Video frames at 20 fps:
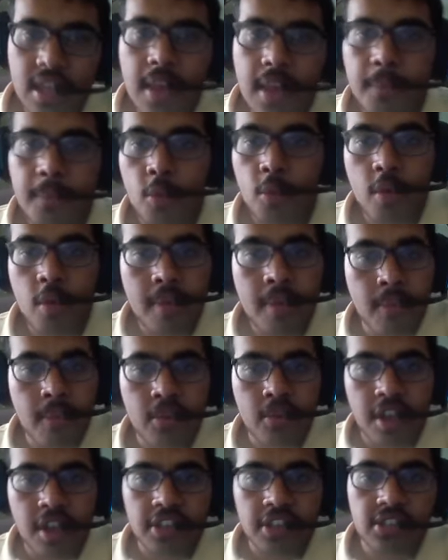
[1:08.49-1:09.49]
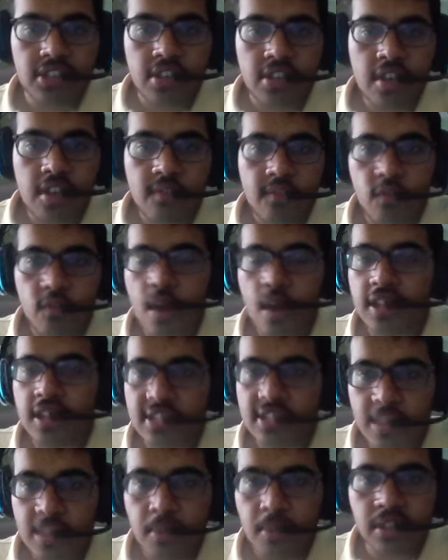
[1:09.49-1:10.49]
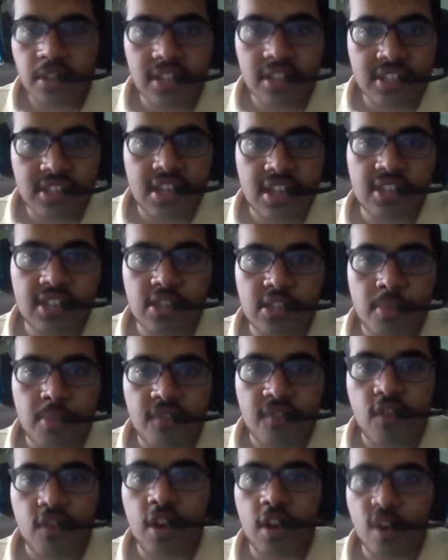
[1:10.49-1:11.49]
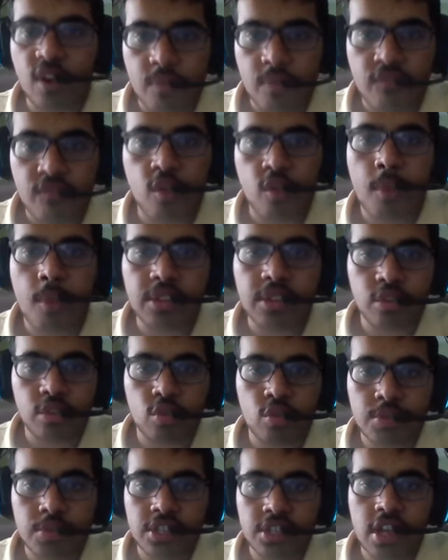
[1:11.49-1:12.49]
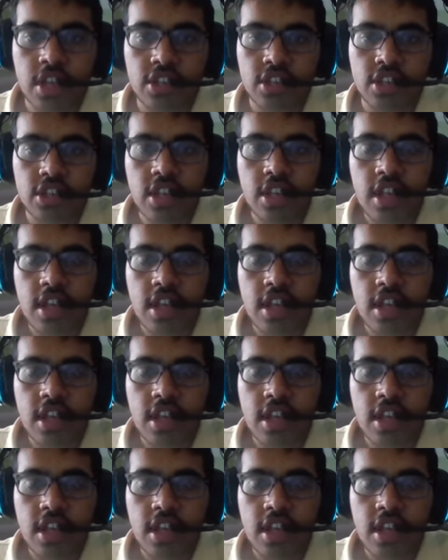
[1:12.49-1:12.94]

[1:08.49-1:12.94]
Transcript: But remember, guys, France typically tends to underperform in the group stage.